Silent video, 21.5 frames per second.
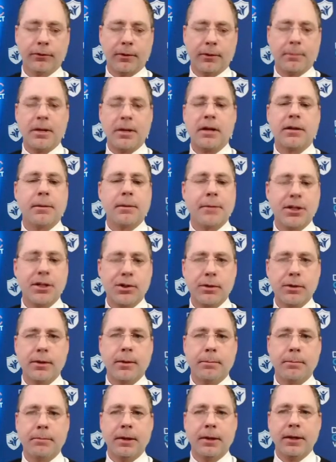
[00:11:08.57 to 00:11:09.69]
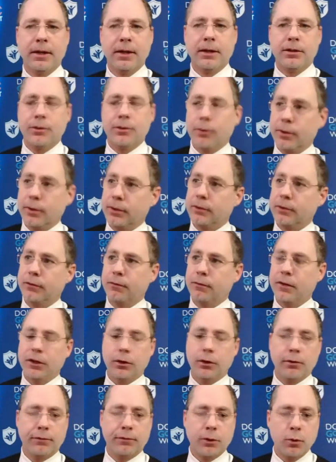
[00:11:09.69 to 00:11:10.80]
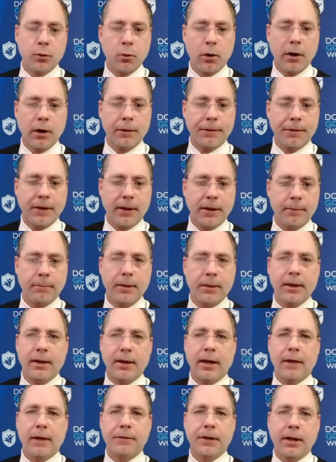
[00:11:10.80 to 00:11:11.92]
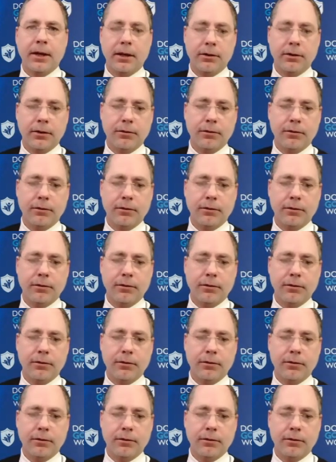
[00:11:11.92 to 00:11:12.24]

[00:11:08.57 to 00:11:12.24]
I'm not going to mention them during this video. If you want them at the end of the